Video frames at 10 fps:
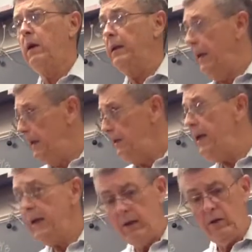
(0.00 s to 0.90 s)
And then at the
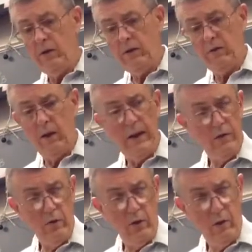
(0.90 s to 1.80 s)
end of the
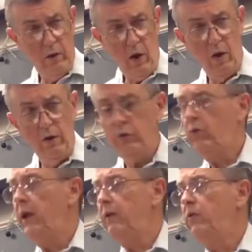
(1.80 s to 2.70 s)
distillation, all those
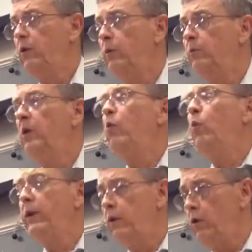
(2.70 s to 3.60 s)
test tubes
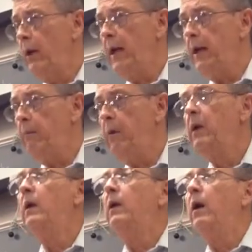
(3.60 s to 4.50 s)
with your name
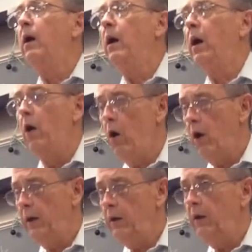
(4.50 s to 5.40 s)

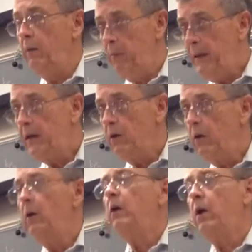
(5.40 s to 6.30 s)
on the
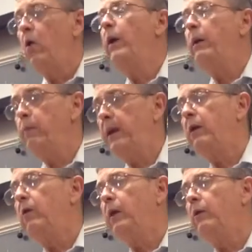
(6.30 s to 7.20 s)
beaker go in a
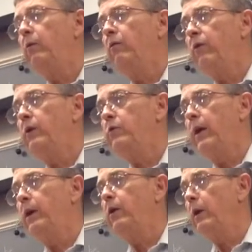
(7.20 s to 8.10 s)
beaker in the
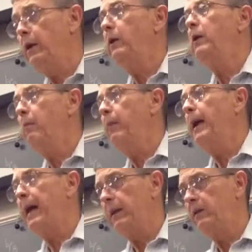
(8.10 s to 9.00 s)
refrigerator, and then you come
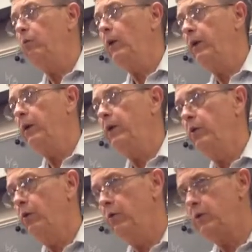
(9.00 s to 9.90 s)
back when you're going
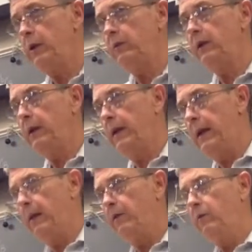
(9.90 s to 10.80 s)
to do the GC
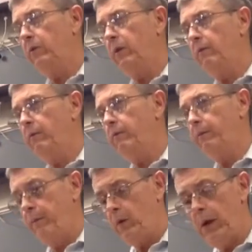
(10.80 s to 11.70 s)
analysis of
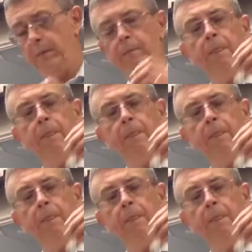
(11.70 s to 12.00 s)
it. Okay?